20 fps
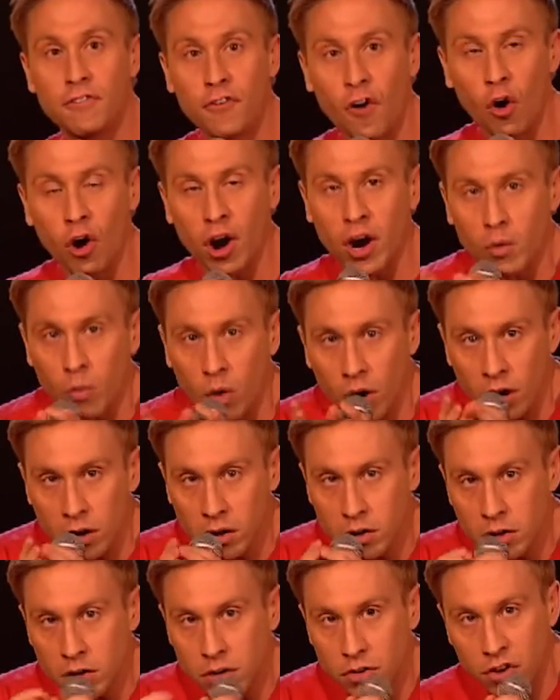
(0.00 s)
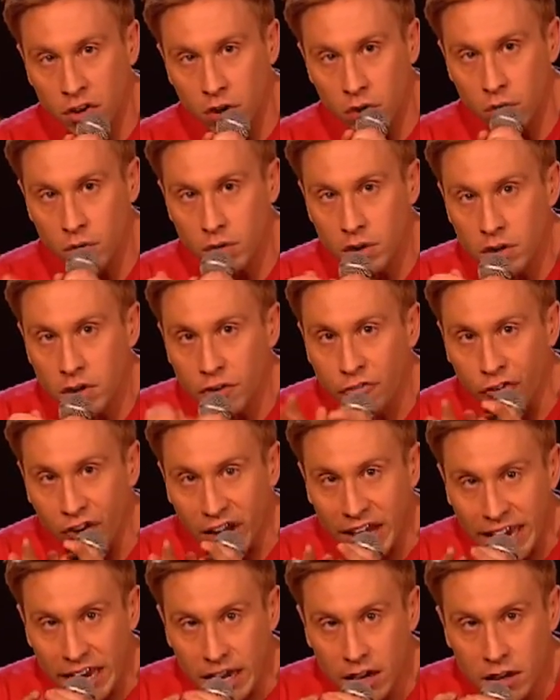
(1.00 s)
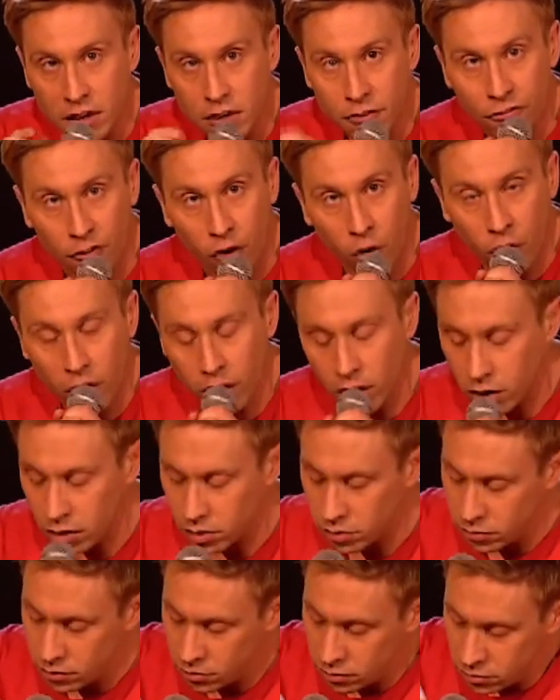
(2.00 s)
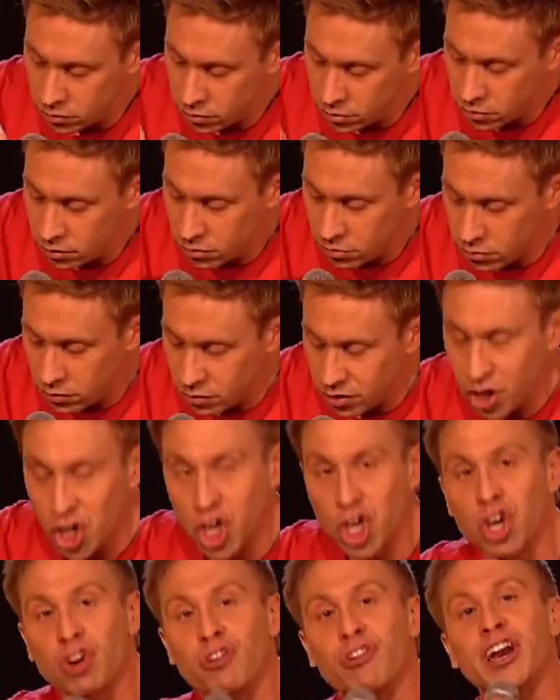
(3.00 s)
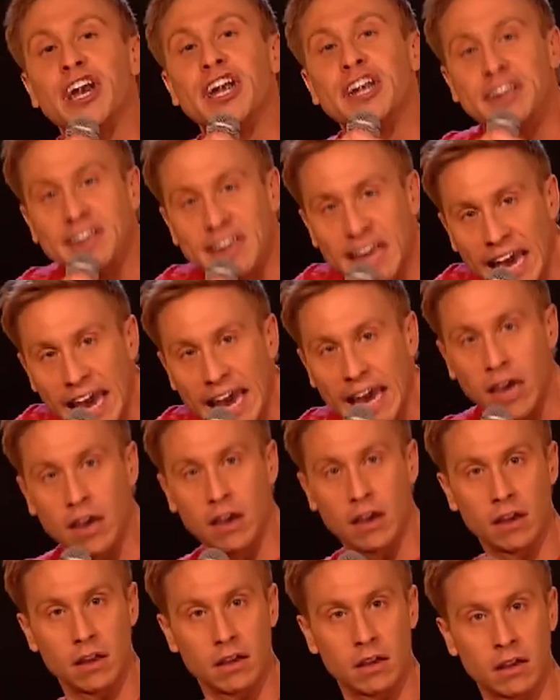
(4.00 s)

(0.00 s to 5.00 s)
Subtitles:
4, 1, 2, 3, 4. You're a dick.